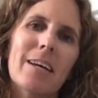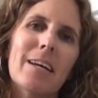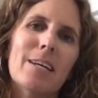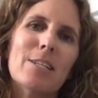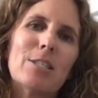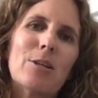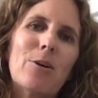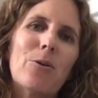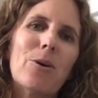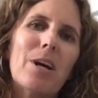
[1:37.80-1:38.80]

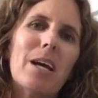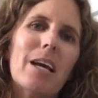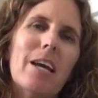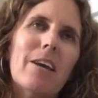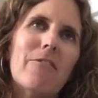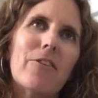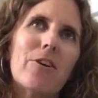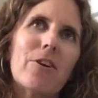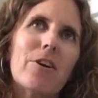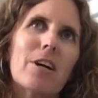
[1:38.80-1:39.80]
So if
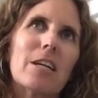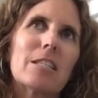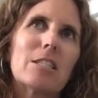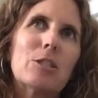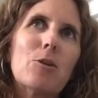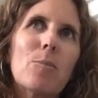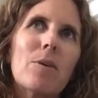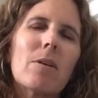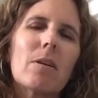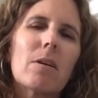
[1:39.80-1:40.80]
you're a
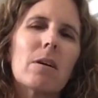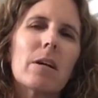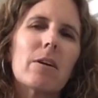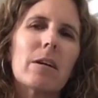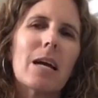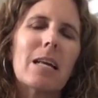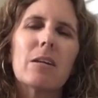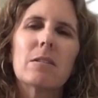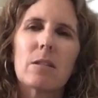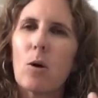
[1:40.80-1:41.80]
consumer, you're not
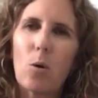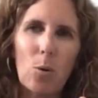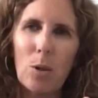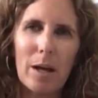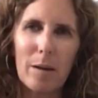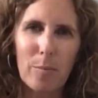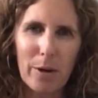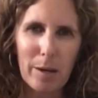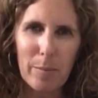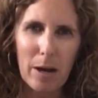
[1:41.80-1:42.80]
using a whole lot of
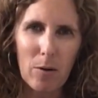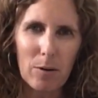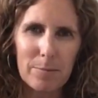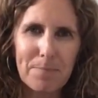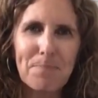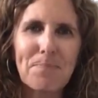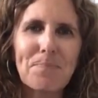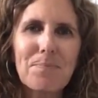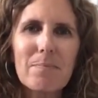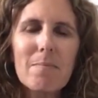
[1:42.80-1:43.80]
brain power
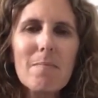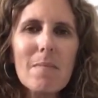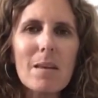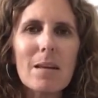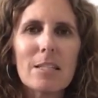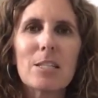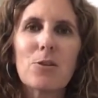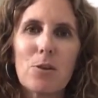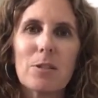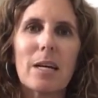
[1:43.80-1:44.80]
and to
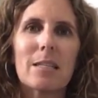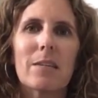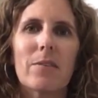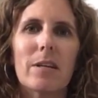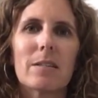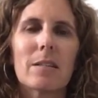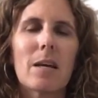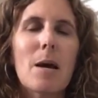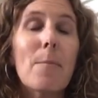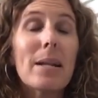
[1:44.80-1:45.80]
do those activities.
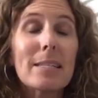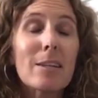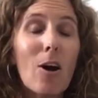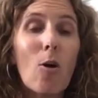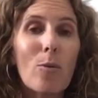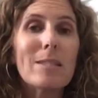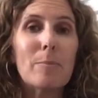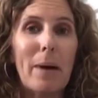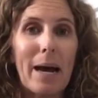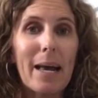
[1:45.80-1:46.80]
But it's not always
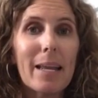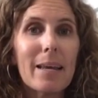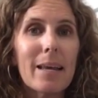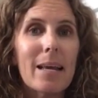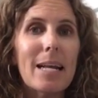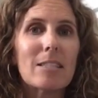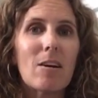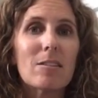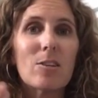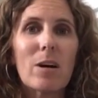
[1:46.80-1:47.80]
bad. It's
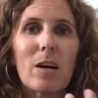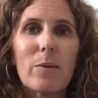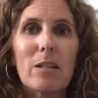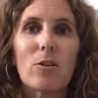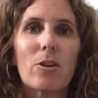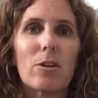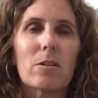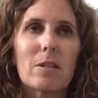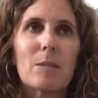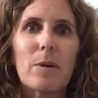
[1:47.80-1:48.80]
also how we learn,
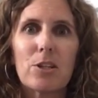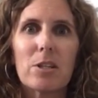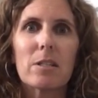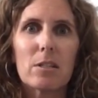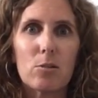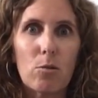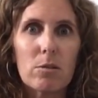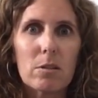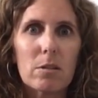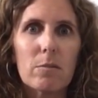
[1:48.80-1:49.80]
especially as adults.